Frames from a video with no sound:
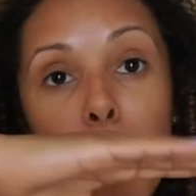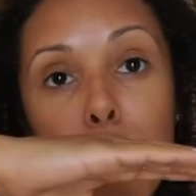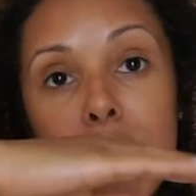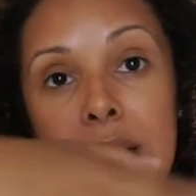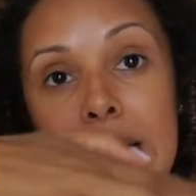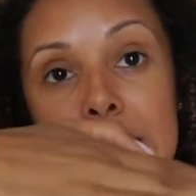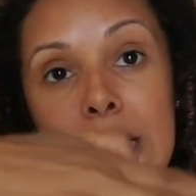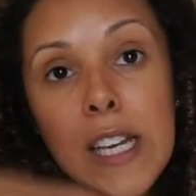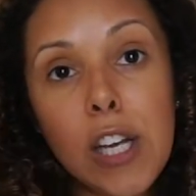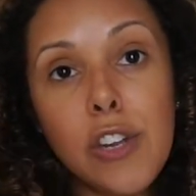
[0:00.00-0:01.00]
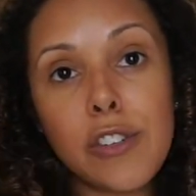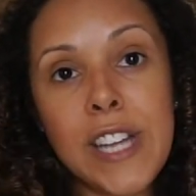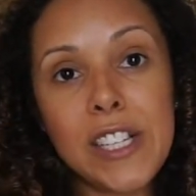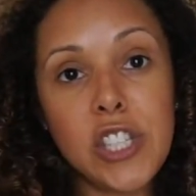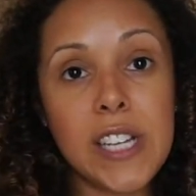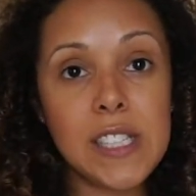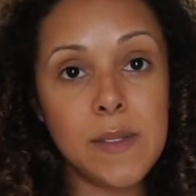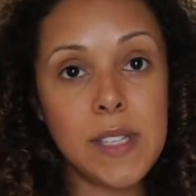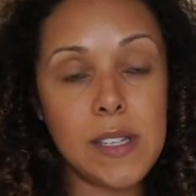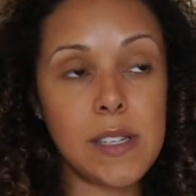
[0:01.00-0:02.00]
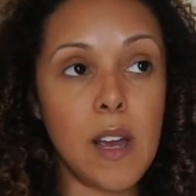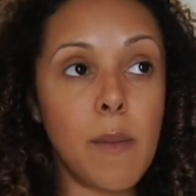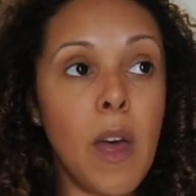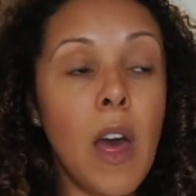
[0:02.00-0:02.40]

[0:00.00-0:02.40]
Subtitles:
protecting your digestive system.